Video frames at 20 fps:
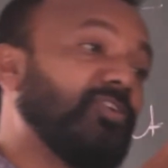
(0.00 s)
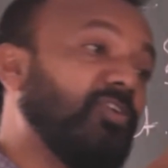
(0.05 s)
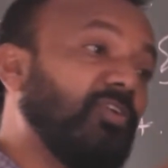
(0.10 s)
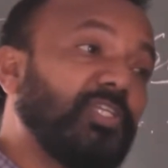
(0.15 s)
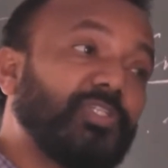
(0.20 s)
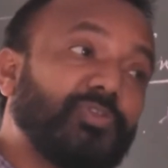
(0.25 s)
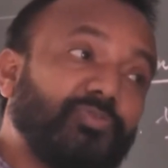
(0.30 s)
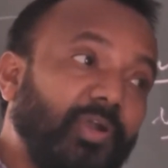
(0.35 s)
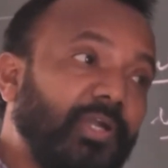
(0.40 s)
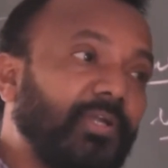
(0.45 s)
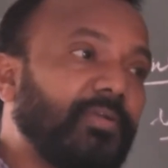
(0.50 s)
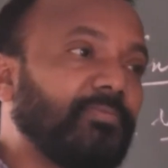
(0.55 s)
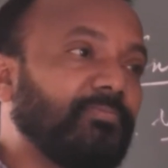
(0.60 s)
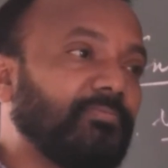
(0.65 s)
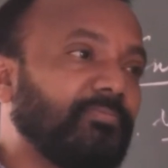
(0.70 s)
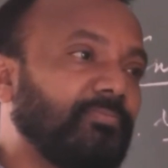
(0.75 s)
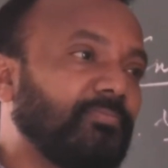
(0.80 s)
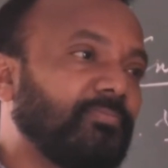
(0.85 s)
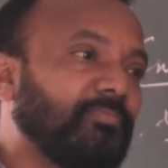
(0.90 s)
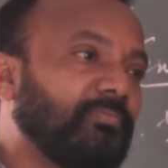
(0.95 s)
called as quantum,
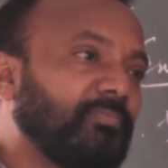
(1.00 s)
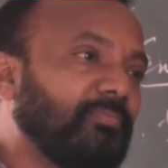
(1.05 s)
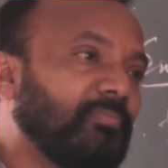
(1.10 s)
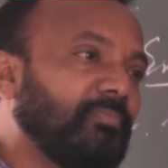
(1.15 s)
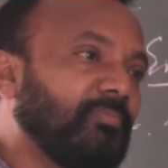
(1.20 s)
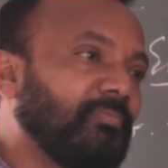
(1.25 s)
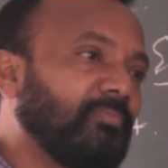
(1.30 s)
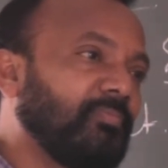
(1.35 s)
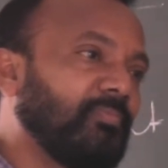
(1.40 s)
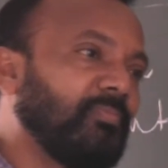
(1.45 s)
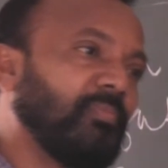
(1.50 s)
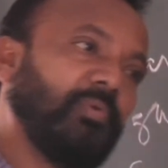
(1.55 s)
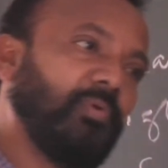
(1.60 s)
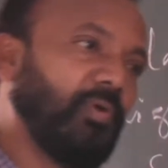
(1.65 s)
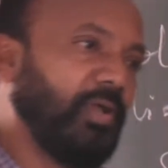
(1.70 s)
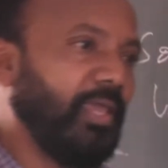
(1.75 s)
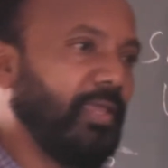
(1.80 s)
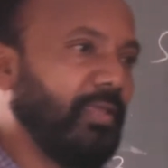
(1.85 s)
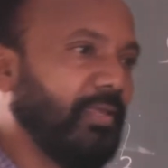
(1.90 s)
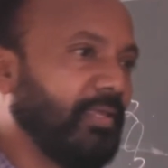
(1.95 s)

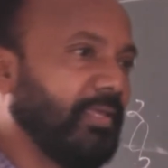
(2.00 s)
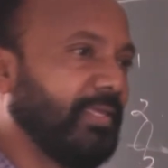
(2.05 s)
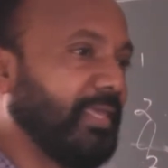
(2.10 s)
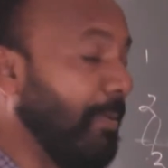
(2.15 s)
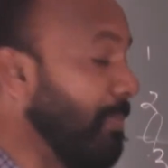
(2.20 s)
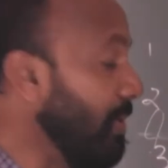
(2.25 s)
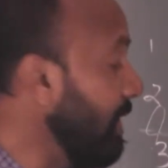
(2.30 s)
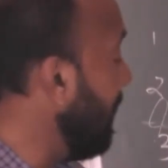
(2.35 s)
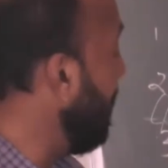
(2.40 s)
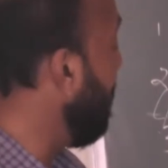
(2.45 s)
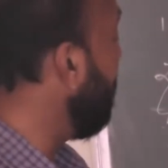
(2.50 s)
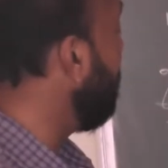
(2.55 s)
okay. chemical